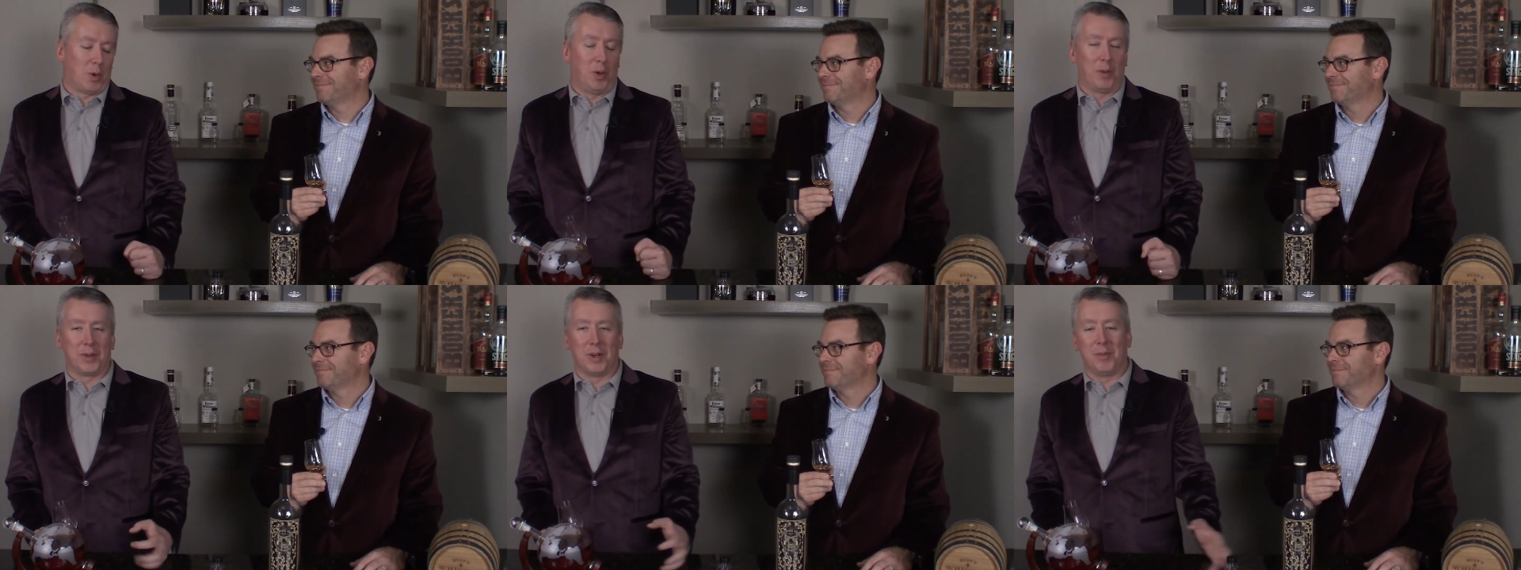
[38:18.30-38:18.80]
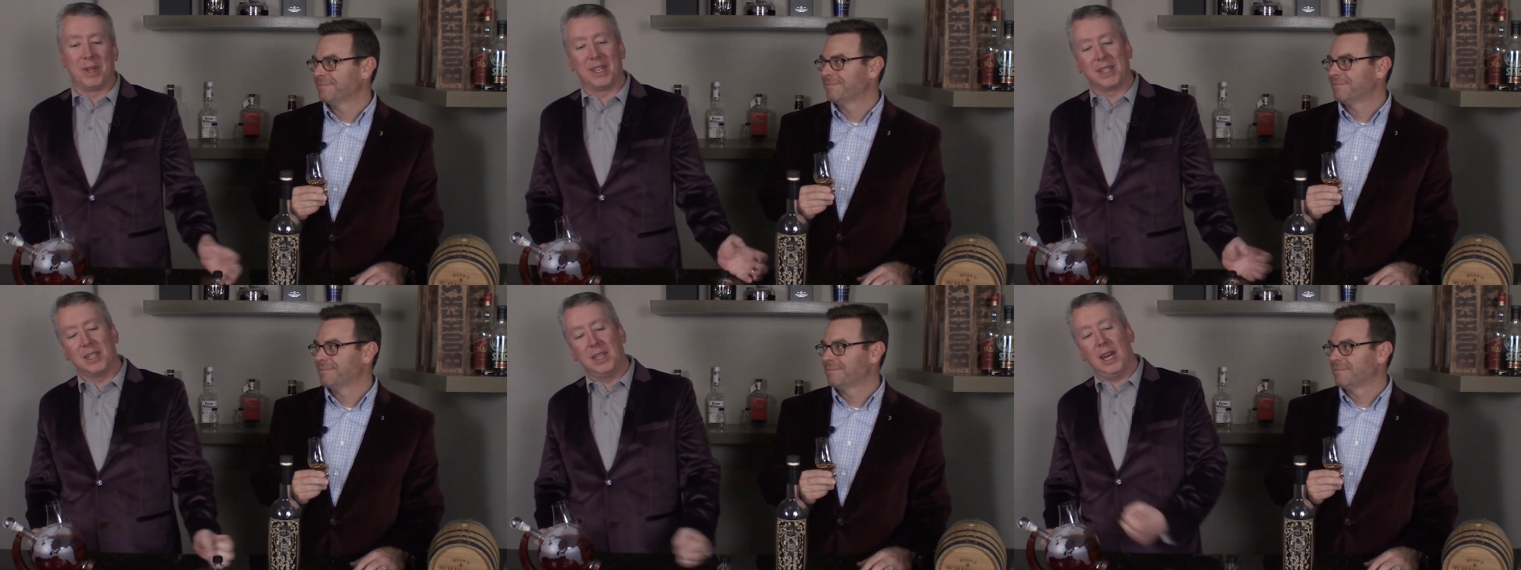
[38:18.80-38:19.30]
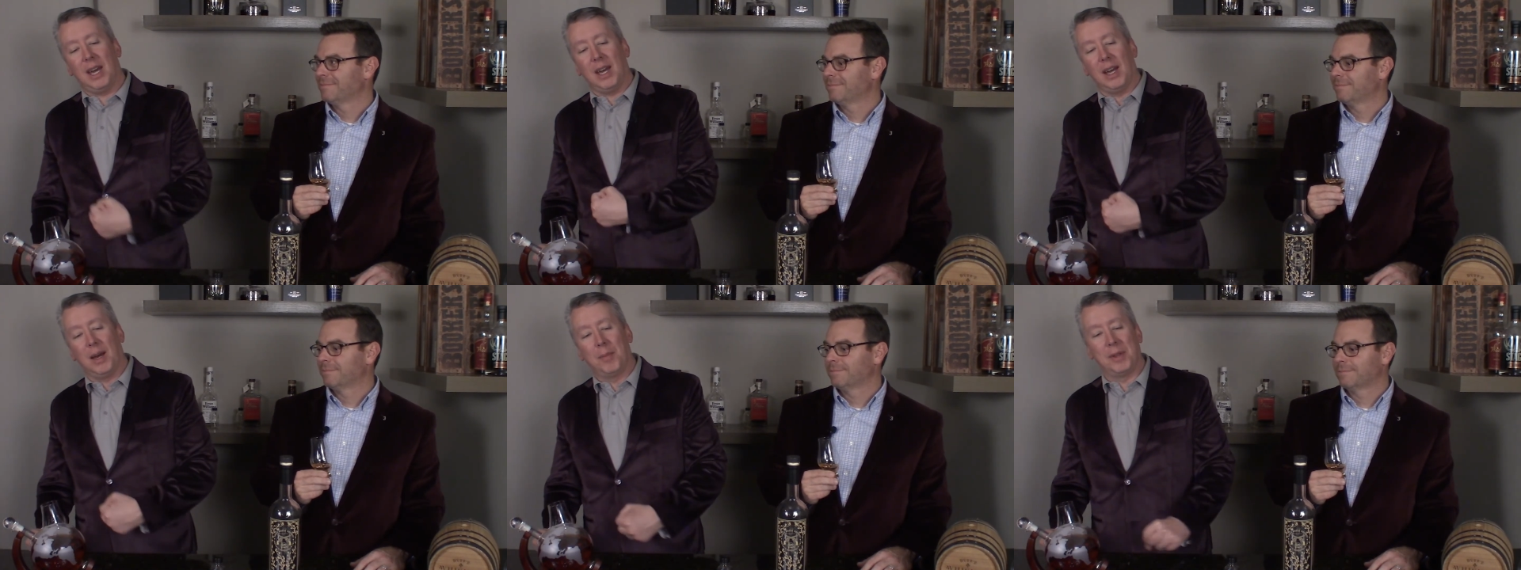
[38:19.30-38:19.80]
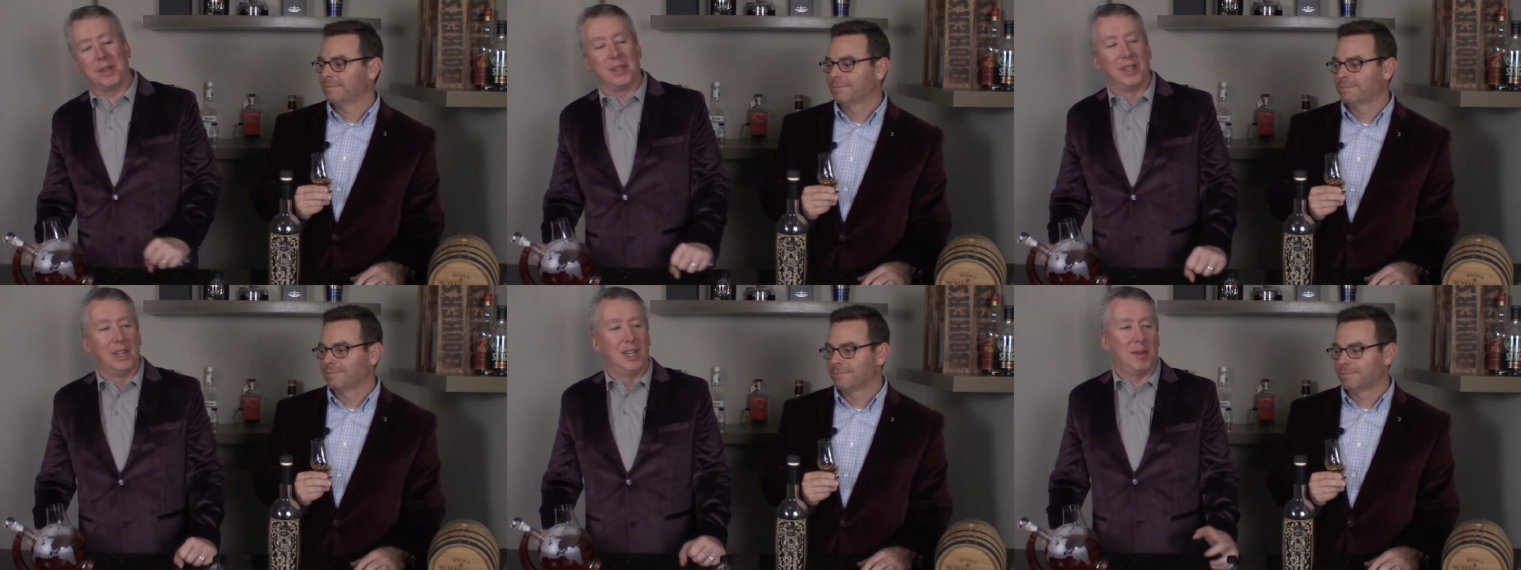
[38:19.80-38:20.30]
Speaker 1: roll through and be like, yeah, I'm gonna
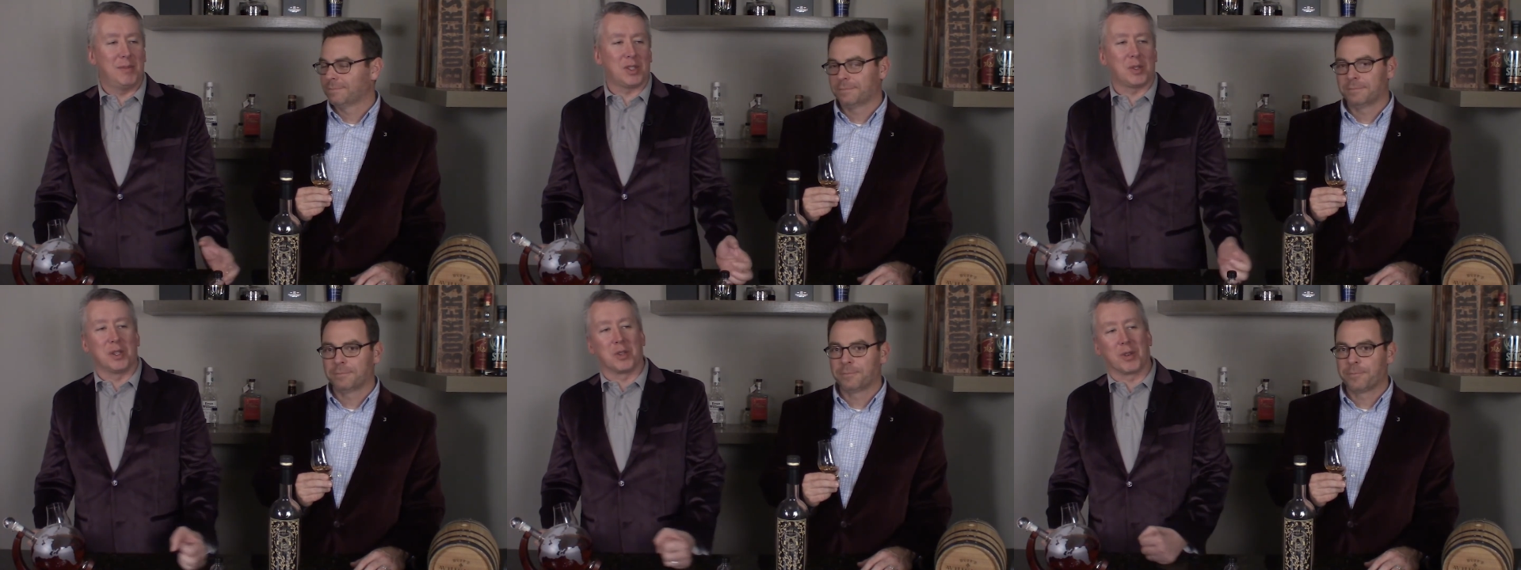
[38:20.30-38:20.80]
I'm just gonna